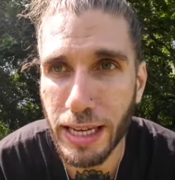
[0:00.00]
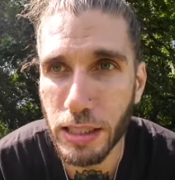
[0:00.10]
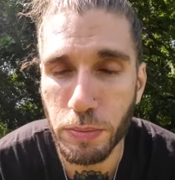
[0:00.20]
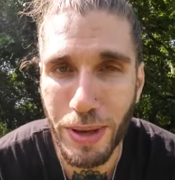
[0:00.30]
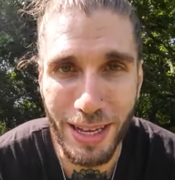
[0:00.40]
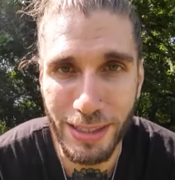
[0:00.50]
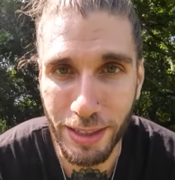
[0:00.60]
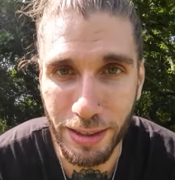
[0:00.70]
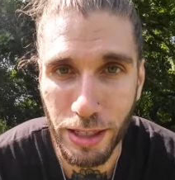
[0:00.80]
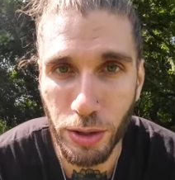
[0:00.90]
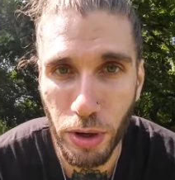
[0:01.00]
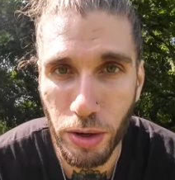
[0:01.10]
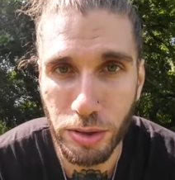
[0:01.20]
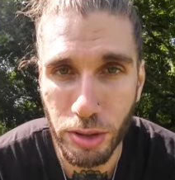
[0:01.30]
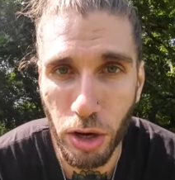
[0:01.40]
expecting that you're
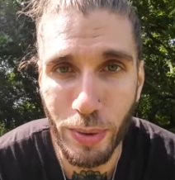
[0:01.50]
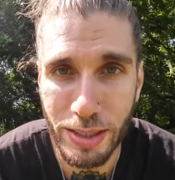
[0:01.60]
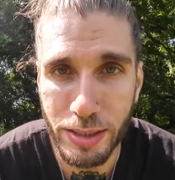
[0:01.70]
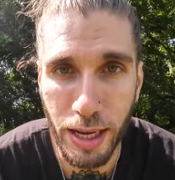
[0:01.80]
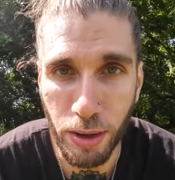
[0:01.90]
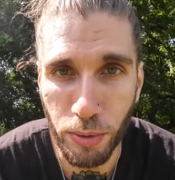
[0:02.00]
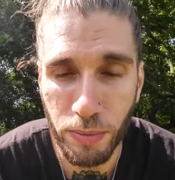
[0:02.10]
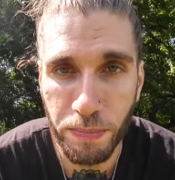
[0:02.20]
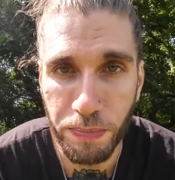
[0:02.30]
going to go into town.